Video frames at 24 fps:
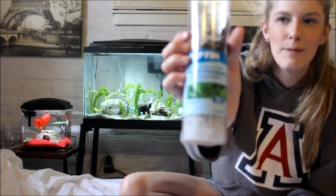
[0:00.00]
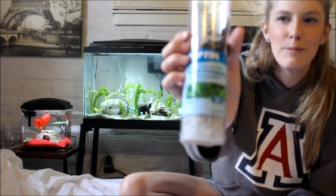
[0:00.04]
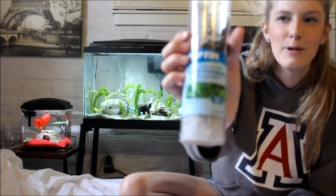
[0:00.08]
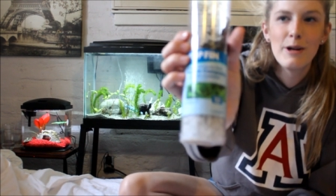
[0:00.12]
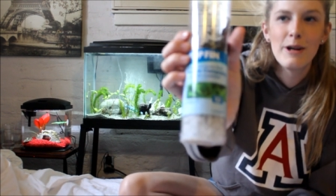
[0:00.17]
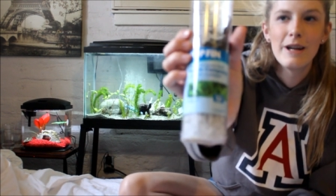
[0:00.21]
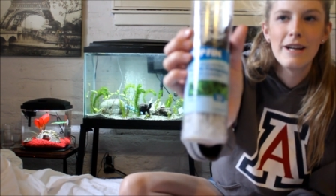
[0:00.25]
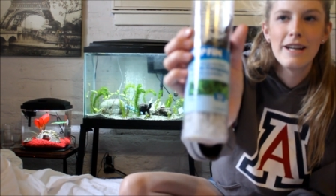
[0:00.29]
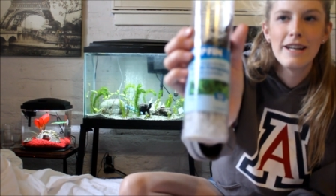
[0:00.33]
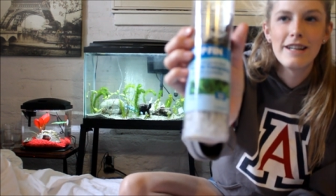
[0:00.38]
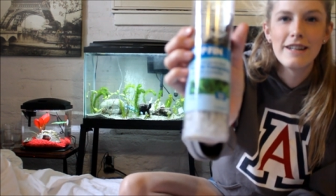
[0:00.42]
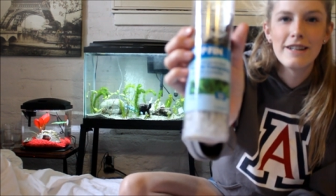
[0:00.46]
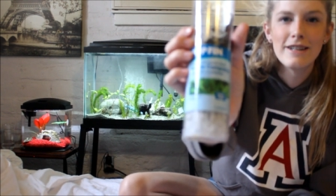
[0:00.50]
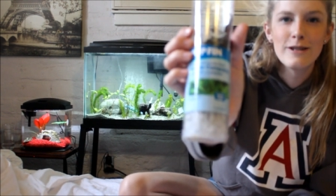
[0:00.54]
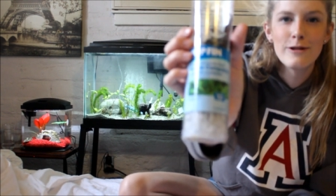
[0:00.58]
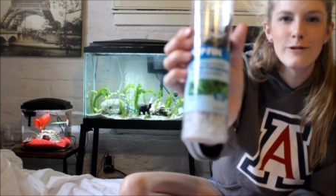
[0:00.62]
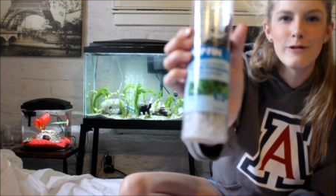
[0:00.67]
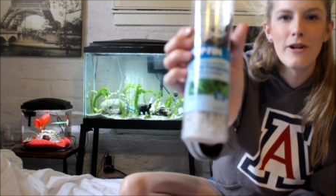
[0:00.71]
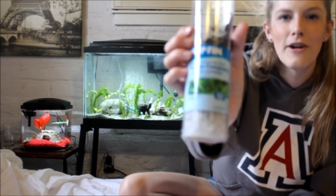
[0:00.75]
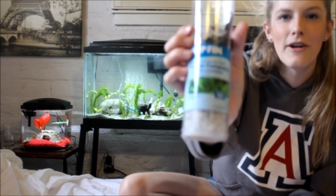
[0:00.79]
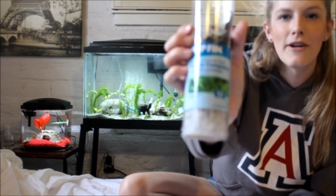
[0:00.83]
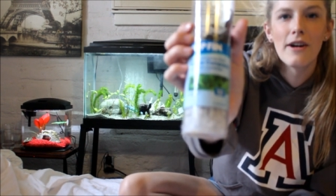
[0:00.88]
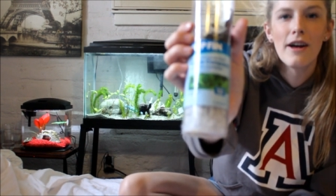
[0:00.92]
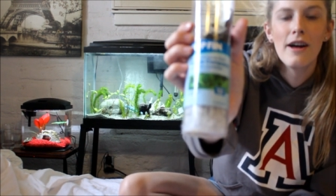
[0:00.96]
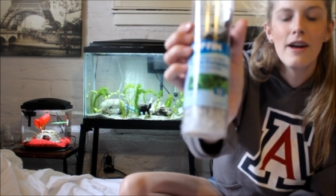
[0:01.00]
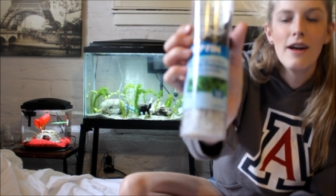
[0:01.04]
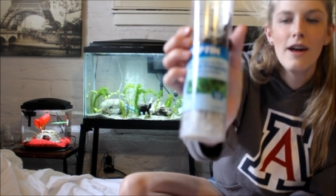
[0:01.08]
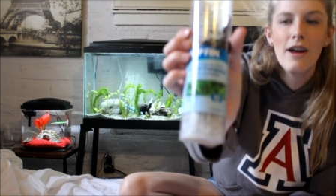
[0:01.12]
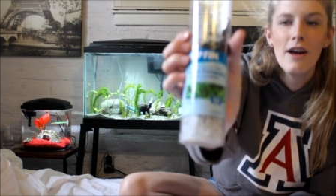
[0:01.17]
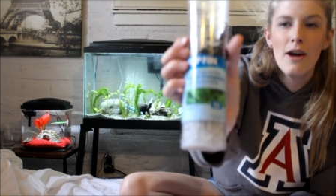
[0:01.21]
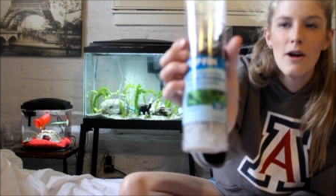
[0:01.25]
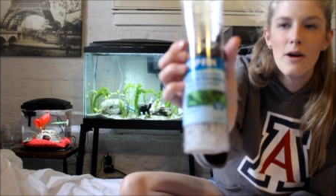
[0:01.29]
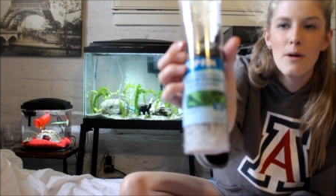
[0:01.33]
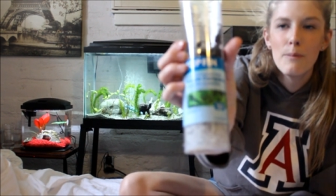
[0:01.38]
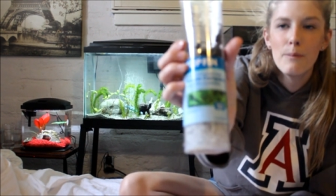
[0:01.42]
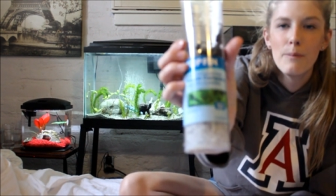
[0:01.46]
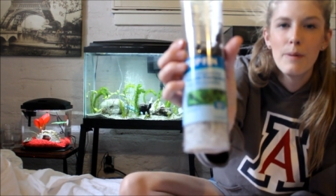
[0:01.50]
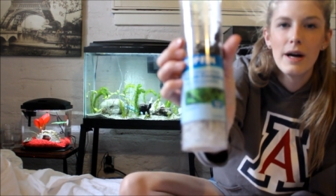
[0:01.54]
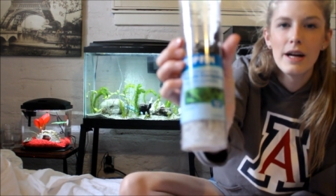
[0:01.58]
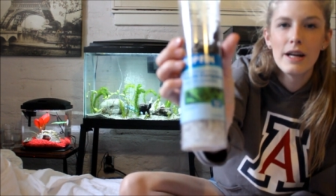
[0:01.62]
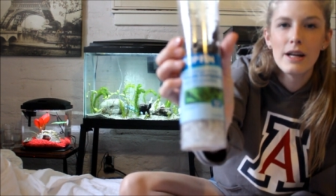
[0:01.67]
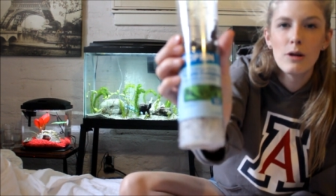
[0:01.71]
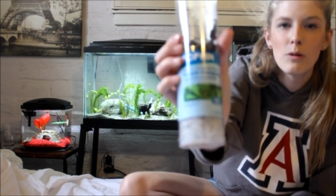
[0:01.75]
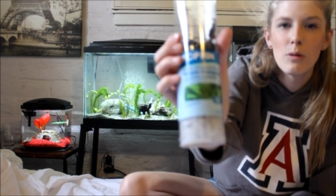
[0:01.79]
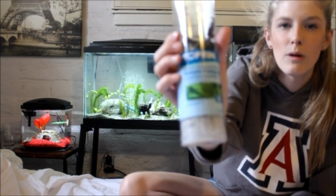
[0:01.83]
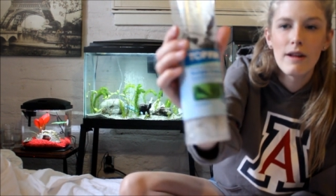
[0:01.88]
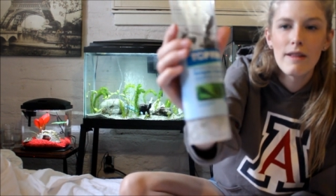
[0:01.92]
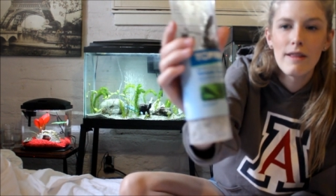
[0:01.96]
I put it in here too long.
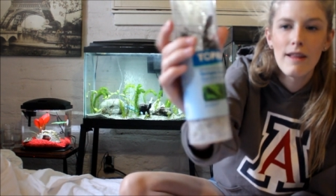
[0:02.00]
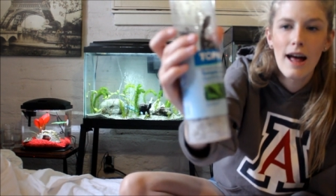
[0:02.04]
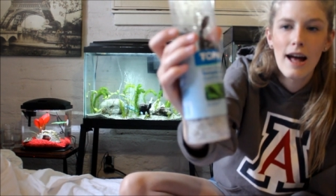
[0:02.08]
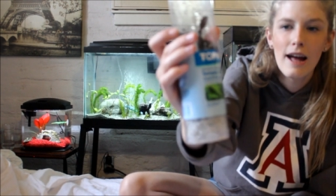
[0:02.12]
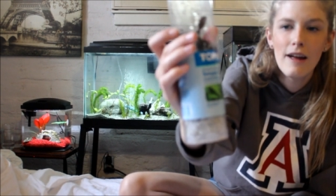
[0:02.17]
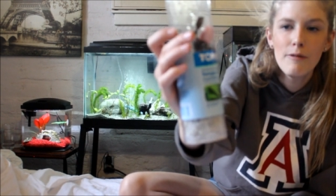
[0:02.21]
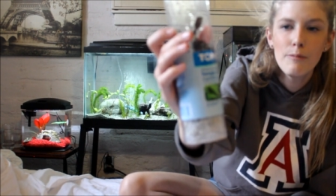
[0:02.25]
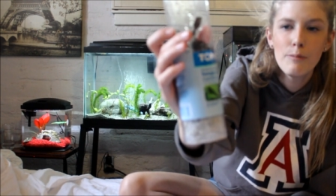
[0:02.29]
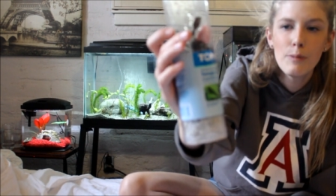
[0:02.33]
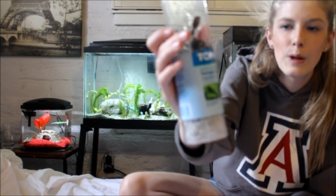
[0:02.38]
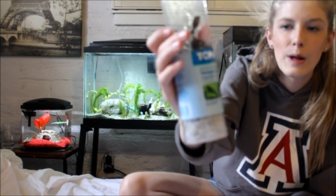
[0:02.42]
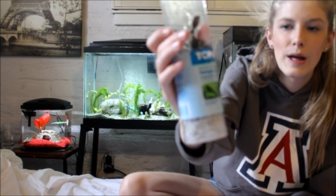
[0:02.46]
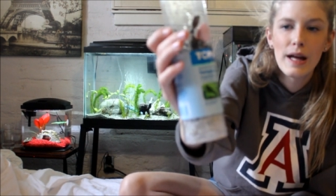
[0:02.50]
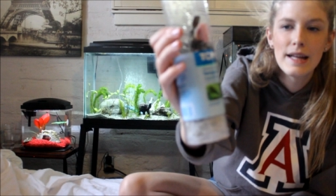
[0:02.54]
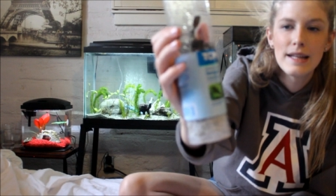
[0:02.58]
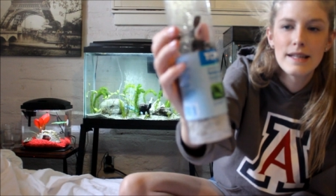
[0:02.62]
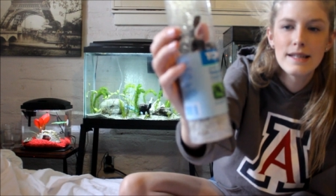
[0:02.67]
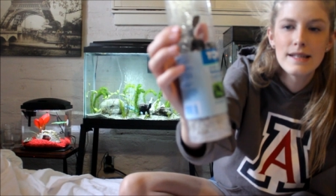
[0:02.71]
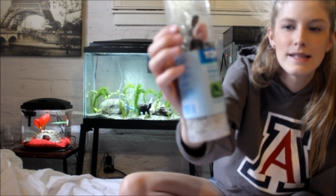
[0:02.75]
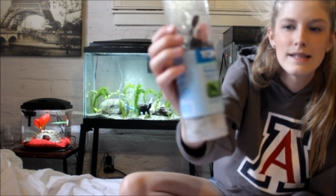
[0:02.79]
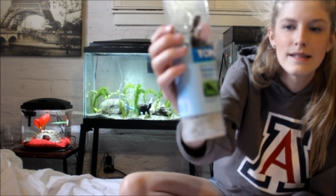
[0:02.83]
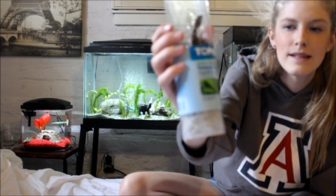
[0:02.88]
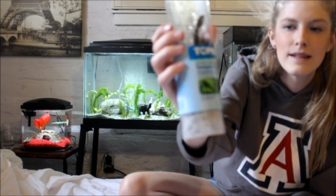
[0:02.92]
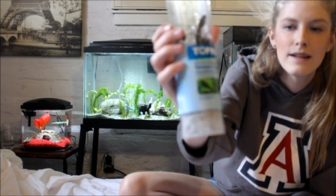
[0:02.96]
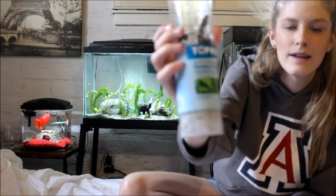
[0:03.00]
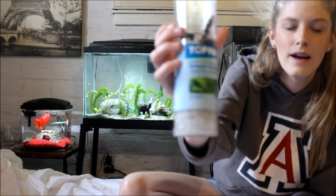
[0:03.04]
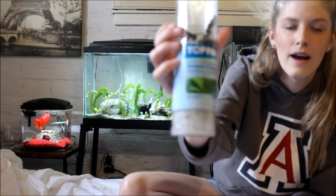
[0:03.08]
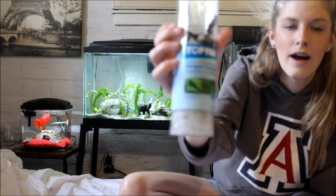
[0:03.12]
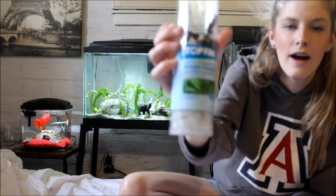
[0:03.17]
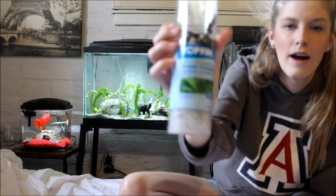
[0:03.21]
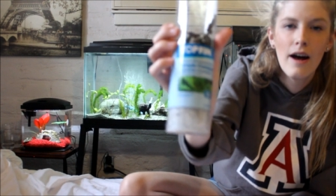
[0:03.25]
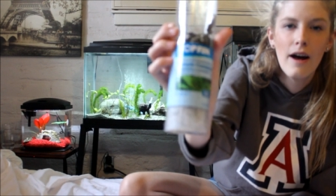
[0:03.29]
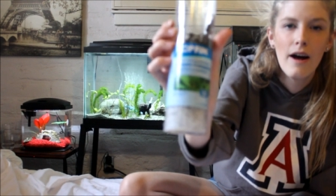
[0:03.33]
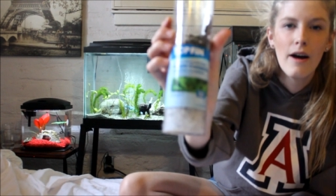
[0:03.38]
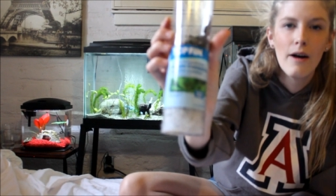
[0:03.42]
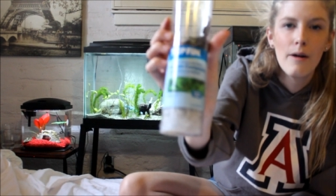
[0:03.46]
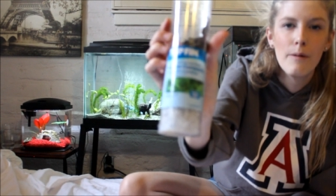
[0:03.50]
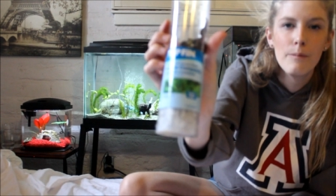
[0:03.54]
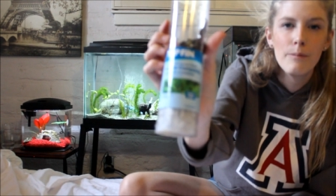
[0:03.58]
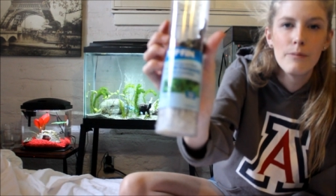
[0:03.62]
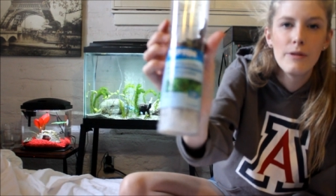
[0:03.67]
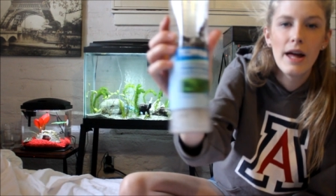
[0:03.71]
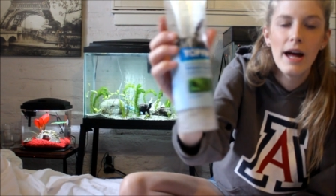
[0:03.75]
But you want live plants um,